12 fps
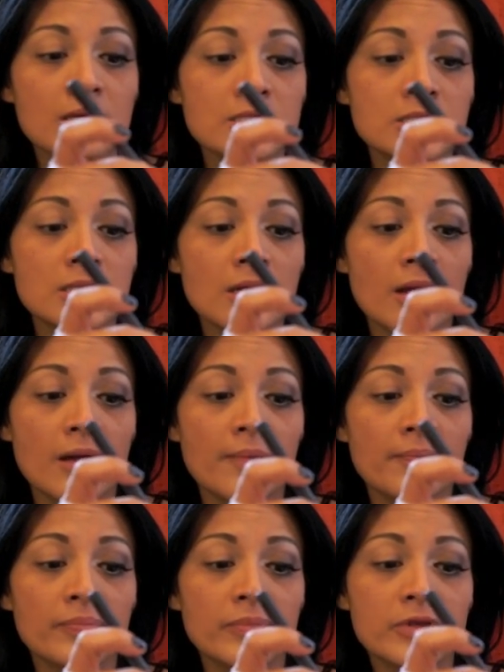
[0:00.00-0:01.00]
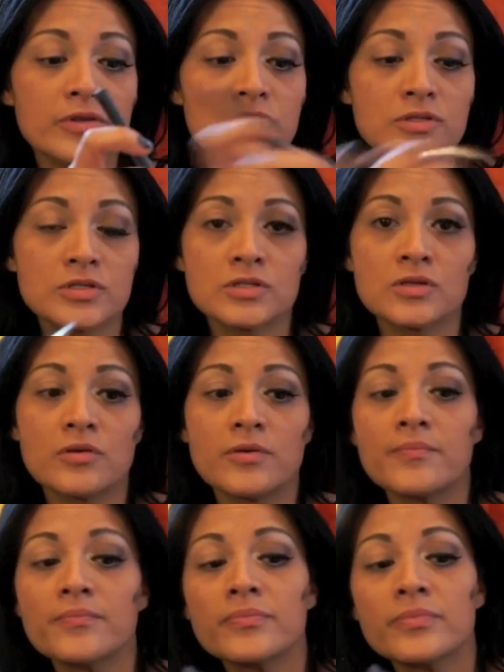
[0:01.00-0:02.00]
because so
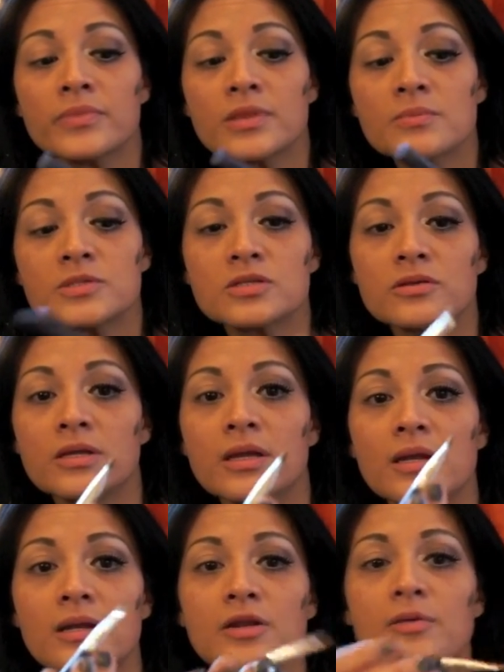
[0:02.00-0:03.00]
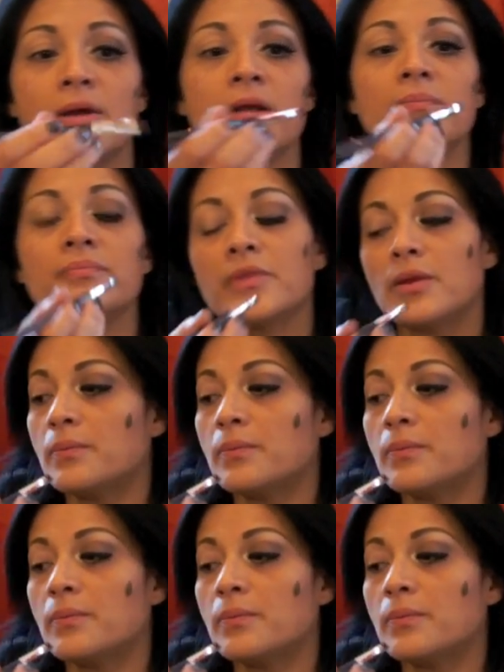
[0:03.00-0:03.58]
I'm just gonna get a little bit,